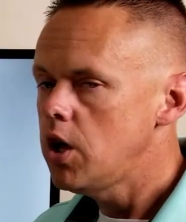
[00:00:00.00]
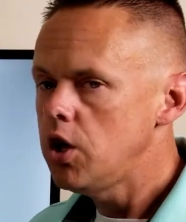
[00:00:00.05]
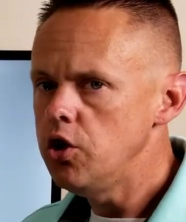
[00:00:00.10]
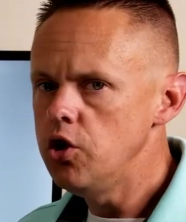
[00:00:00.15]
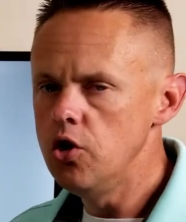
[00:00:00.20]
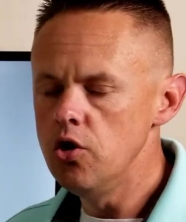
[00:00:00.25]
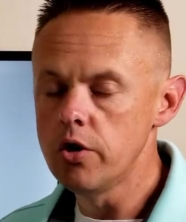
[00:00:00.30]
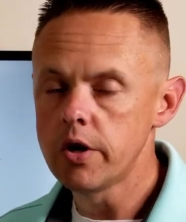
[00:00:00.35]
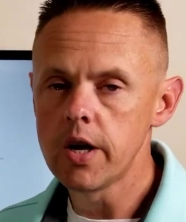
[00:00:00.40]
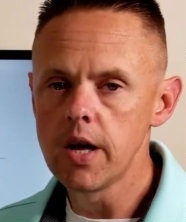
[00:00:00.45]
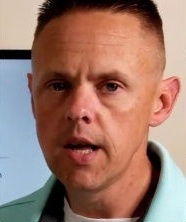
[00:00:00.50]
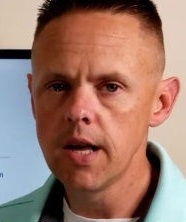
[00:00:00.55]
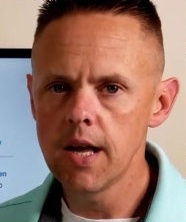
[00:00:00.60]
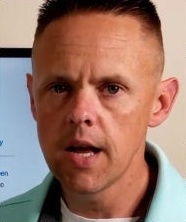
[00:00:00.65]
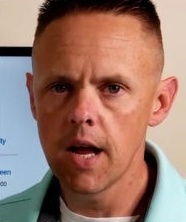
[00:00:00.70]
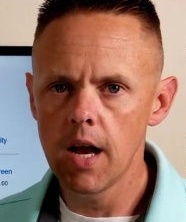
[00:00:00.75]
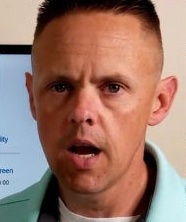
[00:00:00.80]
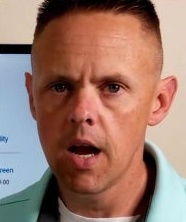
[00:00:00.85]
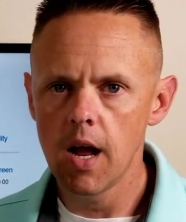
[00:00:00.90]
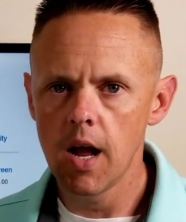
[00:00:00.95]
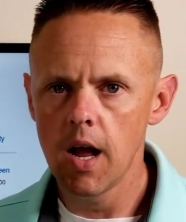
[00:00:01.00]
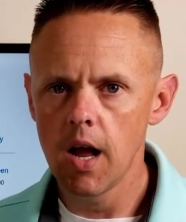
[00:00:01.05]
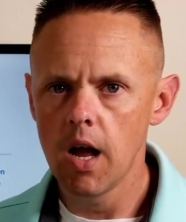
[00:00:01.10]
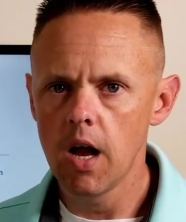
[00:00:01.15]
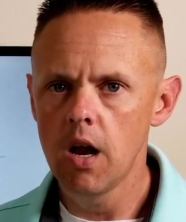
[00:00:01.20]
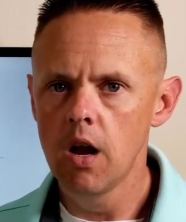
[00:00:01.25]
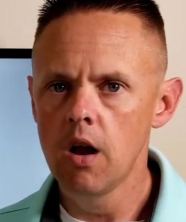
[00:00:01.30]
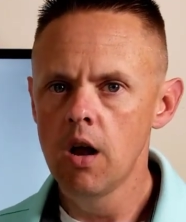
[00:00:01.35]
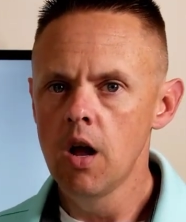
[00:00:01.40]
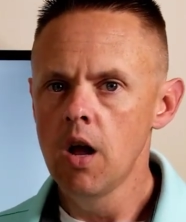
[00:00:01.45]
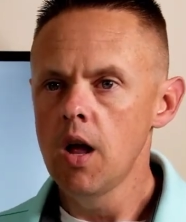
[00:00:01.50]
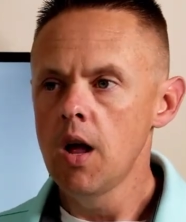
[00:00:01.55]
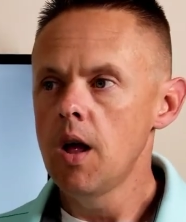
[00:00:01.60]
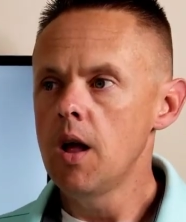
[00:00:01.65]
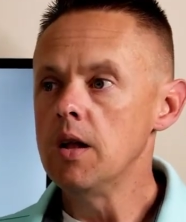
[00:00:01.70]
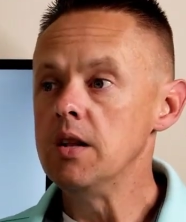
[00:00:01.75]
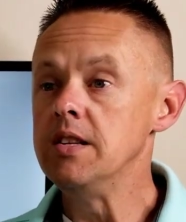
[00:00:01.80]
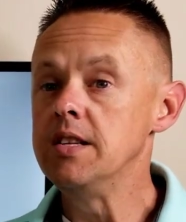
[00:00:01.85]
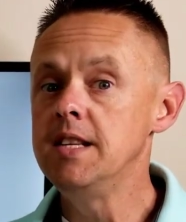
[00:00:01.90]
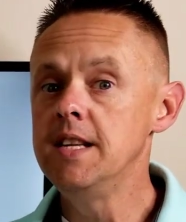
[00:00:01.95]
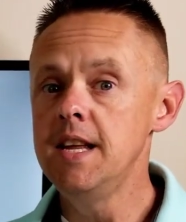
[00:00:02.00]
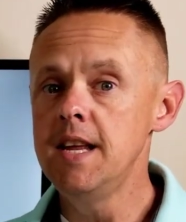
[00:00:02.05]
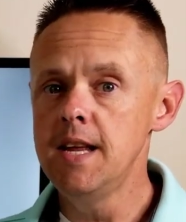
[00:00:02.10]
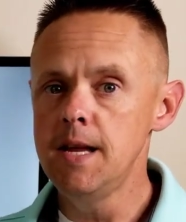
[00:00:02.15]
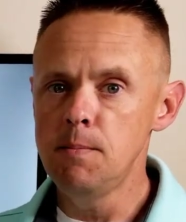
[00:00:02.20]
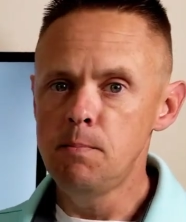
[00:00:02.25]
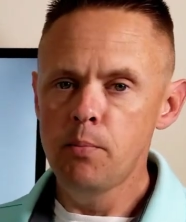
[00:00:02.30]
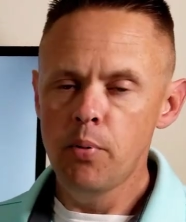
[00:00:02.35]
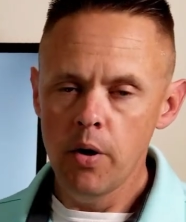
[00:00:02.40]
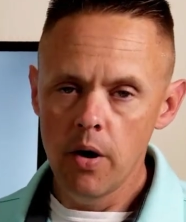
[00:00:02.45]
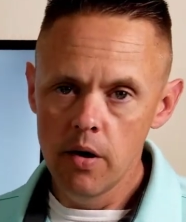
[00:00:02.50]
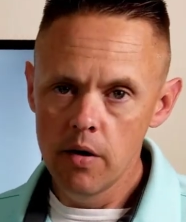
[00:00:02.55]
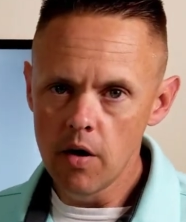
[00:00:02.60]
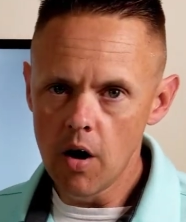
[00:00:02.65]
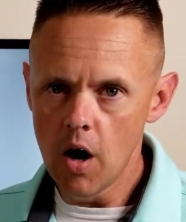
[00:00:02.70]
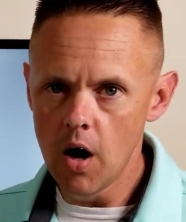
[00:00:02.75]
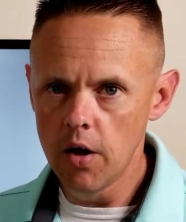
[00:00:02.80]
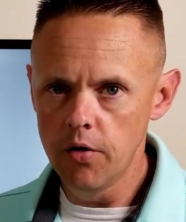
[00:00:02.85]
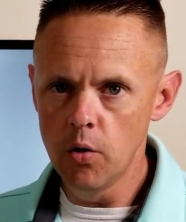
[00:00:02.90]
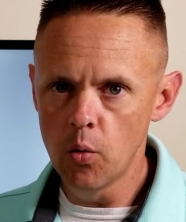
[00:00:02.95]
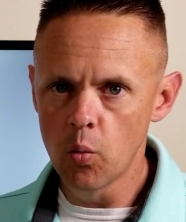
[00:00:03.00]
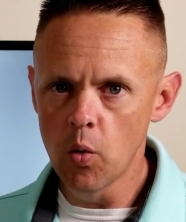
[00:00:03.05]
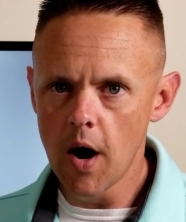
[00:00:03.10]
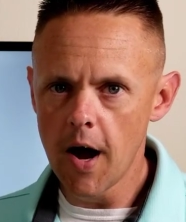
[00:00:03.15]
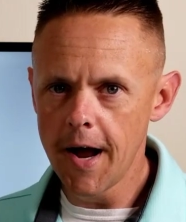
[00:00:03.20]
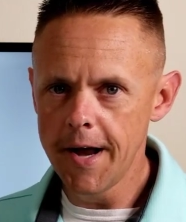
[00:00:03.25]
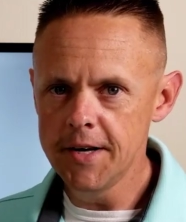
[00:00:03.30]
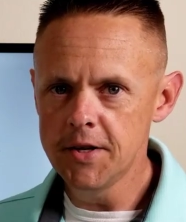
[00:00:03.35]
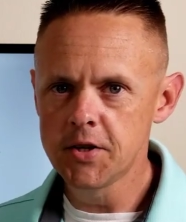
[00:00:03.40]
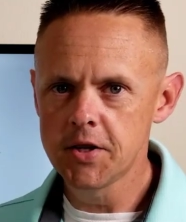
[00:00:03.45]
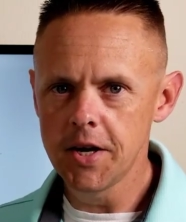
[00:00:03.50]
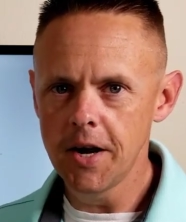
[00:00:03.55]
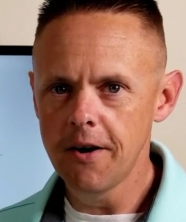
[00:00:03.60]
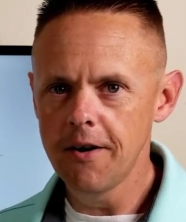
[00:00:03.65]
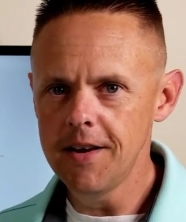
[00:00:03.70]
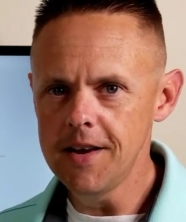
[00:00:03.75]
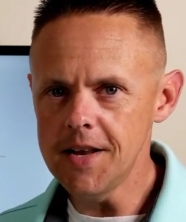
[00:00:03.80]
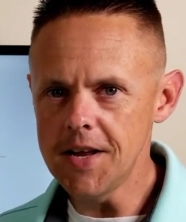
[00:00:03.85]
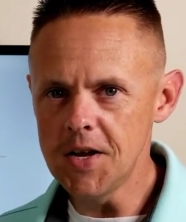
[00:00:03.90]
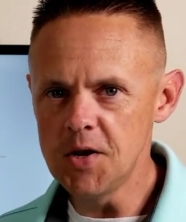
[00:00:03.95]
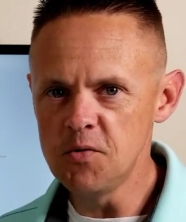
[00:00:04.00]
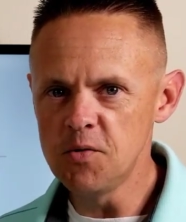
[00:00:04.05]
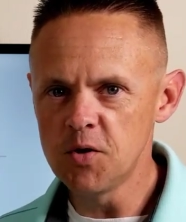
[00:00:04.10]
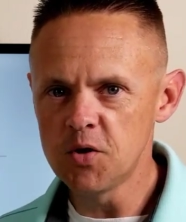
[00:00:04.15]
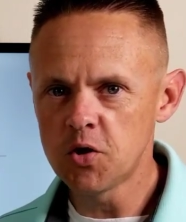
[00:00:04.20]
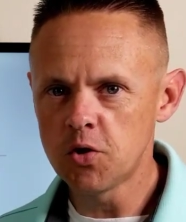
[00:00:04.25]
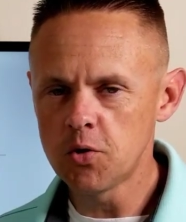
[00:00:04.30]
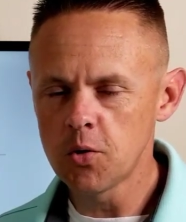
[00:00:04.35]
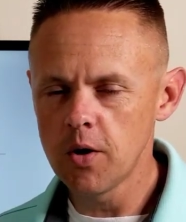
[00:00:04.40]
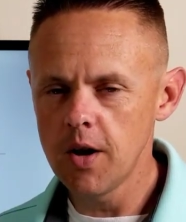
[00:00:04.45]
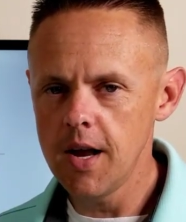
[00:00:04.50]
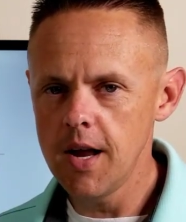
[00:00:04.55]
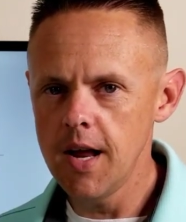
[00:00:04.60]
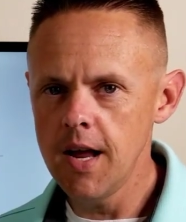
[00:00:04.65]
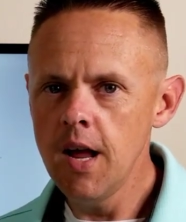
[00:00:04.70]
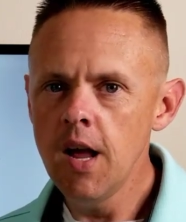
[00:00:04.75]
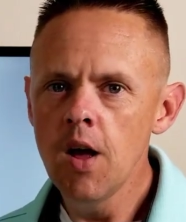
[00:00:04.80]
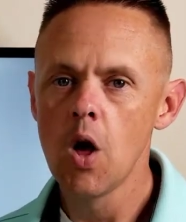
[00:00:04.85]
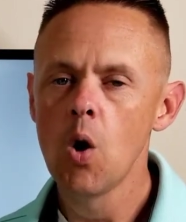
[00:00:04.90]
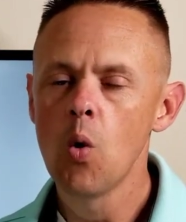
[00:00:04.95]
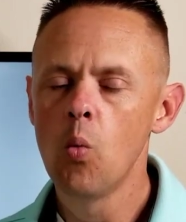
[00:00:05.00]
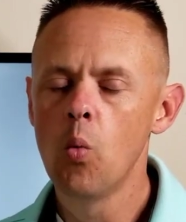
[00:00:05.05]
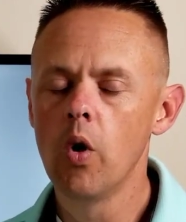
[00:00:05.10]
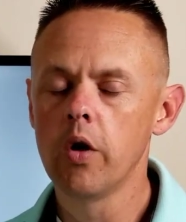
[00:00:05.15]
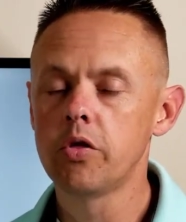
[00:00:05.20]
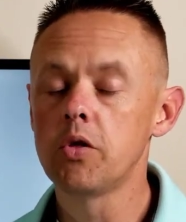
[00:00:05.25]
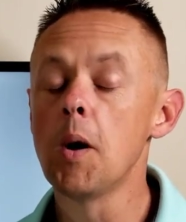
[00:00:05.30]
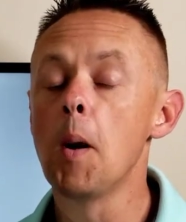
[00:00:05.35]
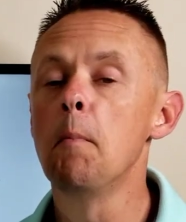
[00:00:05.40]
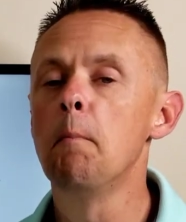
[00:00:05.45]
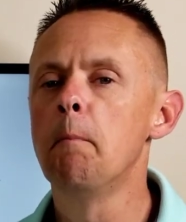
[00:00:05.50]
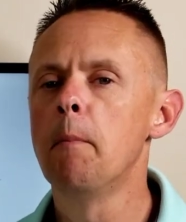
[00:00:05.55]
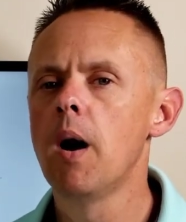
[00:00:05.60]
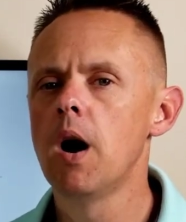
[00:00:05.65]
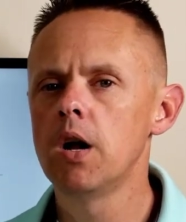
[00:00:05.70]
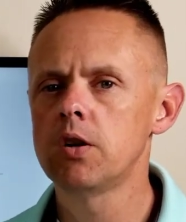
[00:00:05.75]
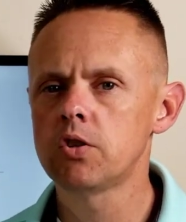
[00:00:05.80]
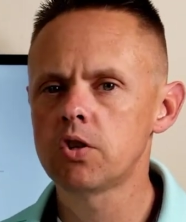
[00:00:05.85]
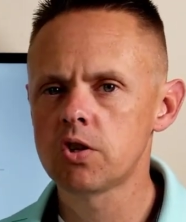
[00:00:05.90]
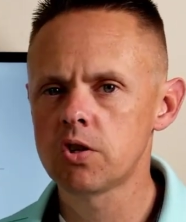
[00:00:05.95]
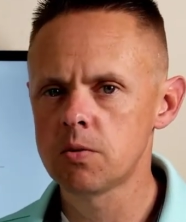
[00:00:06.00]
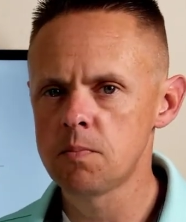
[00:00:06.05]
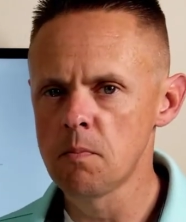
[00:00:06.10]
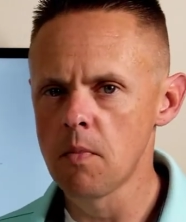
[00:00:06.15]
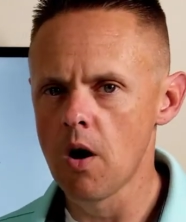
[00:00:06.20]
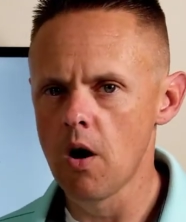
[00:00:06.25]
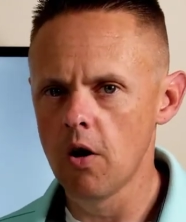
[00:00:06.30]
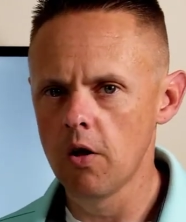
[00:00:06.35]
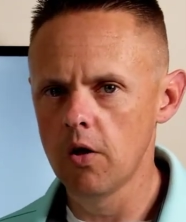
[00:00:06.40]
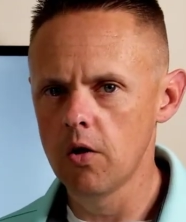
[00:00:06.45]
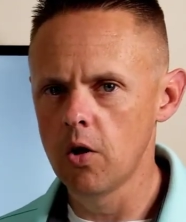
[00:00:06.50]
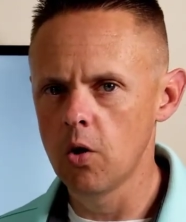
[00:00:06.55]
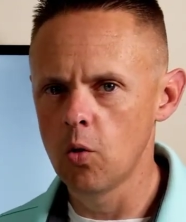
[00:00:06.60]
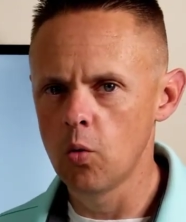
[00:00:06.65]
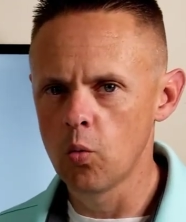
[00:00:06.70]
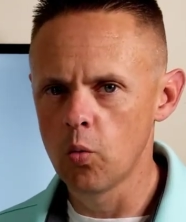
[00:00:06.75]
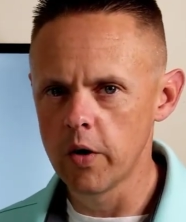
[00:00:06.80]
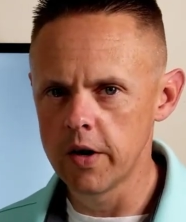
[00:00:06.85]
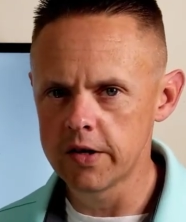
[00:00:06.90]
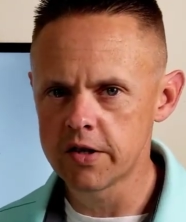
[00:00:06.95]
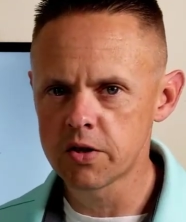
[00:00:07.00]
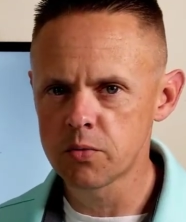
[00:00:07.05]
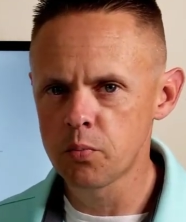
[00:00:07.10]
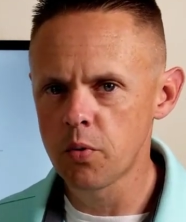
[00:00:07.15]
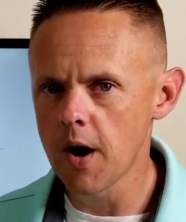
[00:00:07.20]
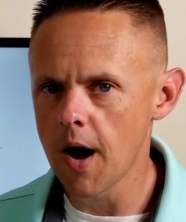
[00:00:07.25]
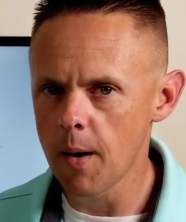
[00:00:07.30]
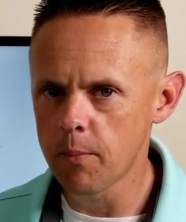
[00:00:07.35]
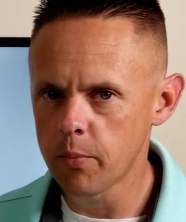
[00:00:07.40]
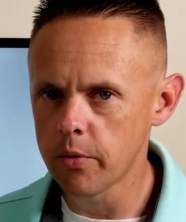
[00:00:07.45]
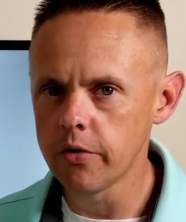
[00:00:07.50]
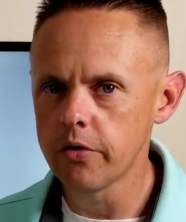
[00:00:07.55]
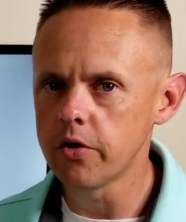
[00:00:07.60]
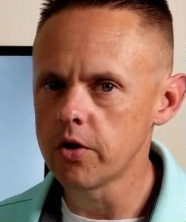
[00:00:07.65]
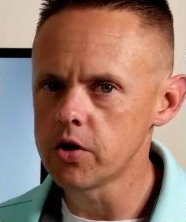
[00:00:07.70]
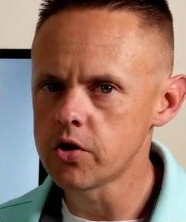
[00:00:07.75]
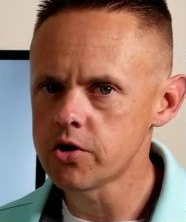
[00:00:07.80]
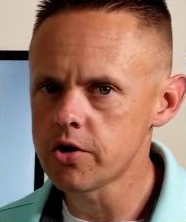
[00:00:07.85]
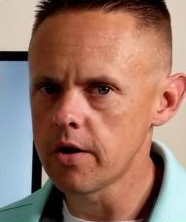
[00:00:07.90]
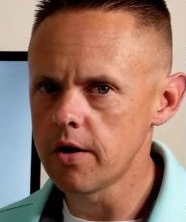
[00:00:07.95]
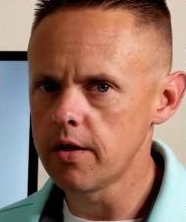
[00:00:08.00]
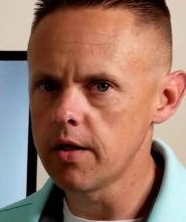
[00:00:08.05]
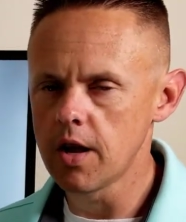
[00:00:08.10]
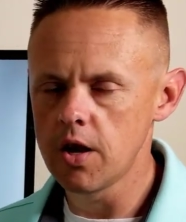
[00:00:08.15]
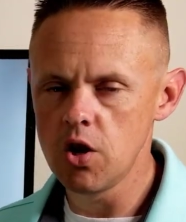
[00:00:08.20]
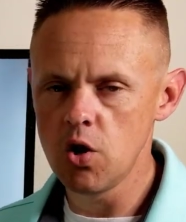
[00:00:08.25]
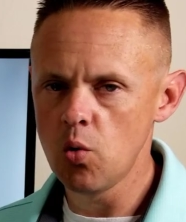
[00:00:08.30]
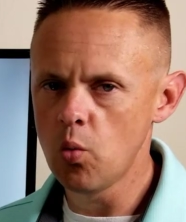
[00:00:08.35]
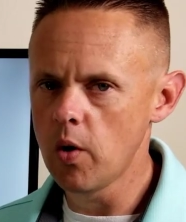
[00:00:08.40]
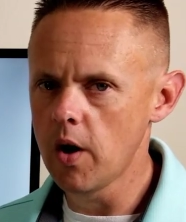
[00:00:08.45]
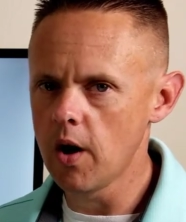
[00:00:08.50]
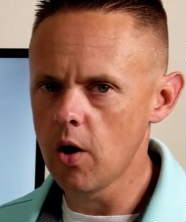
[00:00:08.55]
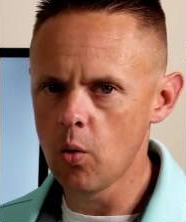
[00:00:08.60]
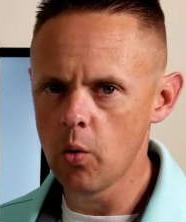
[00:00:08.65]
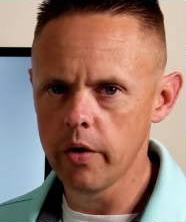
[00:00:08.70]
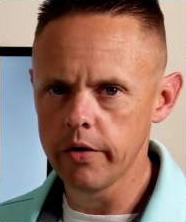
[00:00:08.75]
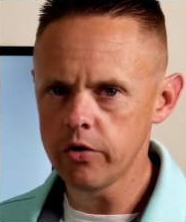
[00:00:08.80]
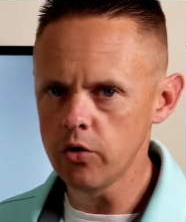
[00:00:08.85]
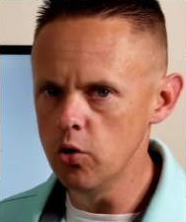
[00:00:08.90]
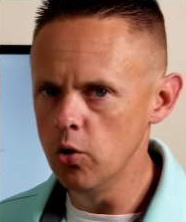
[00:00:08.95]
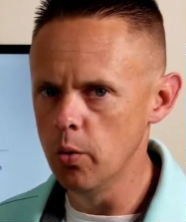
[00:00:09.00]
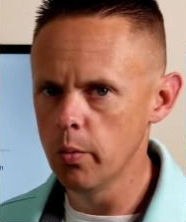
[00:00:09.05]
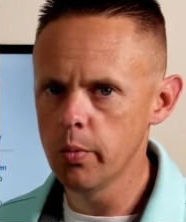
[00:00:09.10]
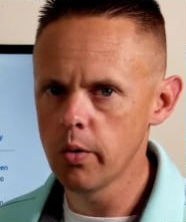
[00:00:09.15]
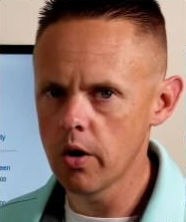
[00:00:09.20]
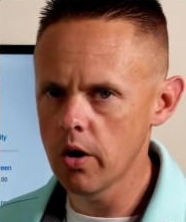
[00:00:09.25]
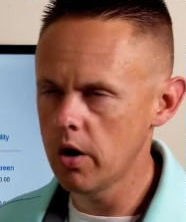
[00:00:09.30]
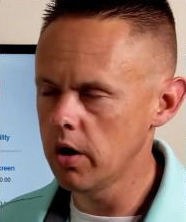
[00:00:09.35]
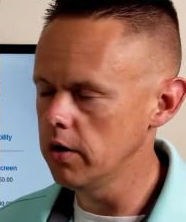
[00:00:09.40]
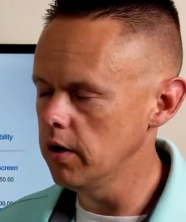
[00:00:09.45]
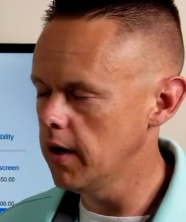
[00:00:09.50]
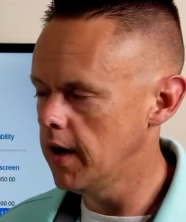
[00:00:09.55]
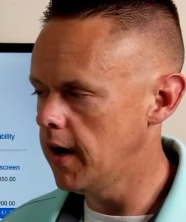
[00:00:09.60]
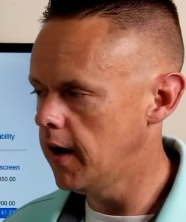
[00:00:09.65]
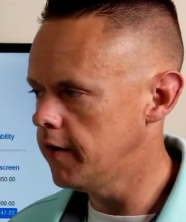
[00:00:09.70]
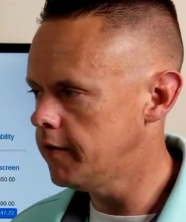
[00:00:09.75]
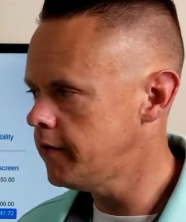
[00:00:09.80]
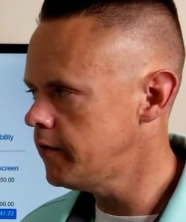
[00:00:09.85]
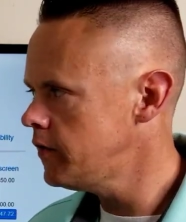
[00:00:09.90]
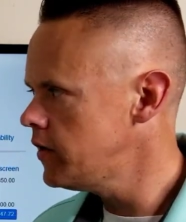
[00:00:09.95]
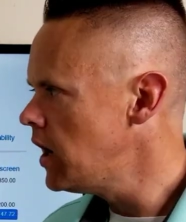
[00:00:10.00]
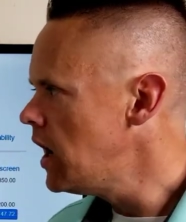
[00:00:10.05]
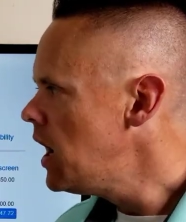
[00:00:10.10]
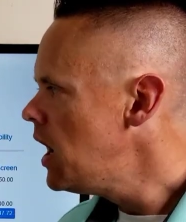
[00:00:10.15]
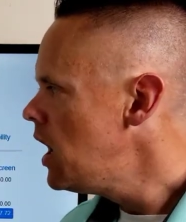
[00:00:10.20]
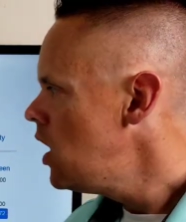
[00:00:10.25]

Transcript: you can get in deep on the ride-sharing industry with a much smaller risk proposition than you will with Uber or Lyft.